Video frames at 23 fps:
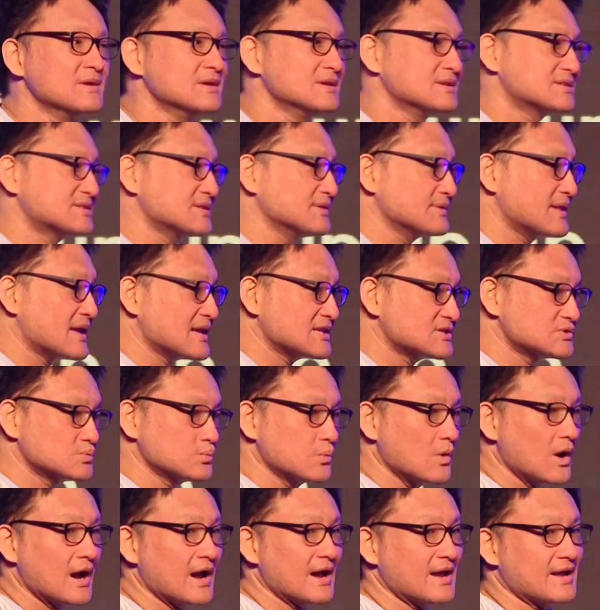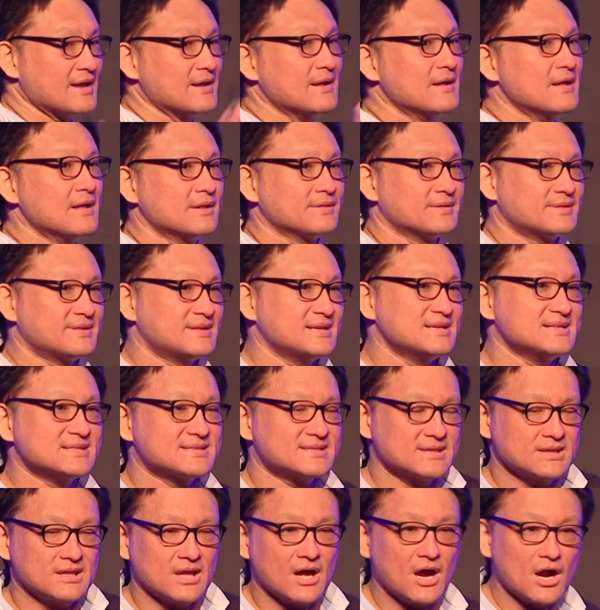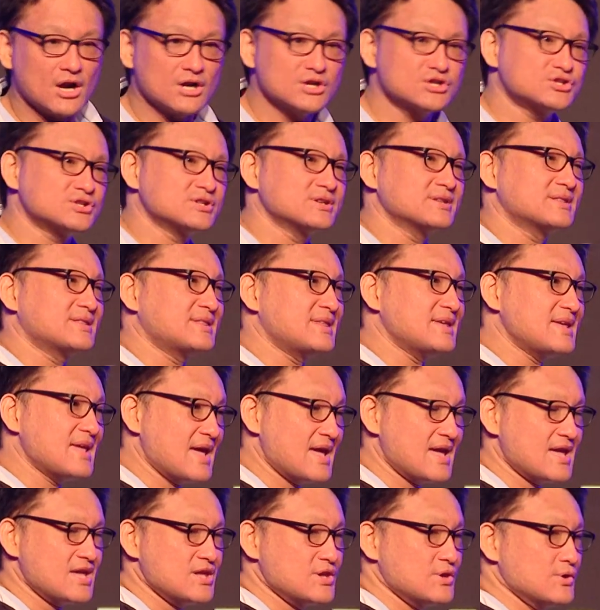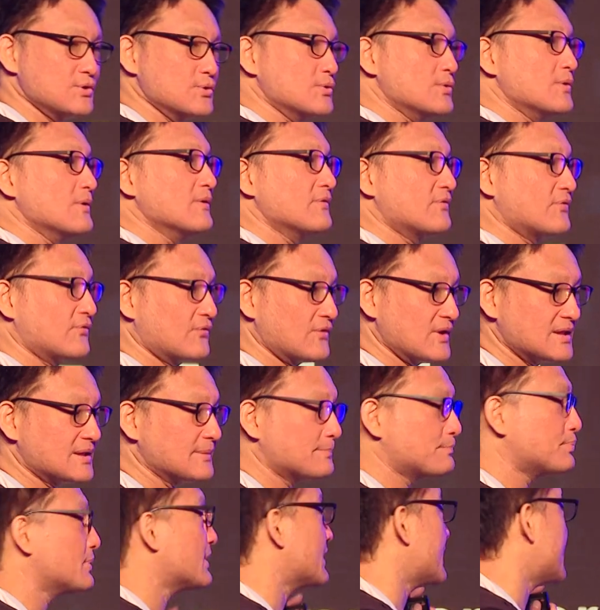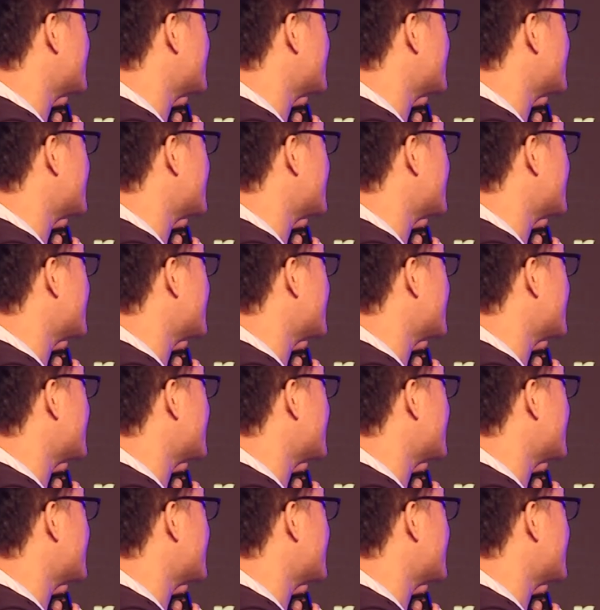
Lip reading: So that's why these large DAU free-to-play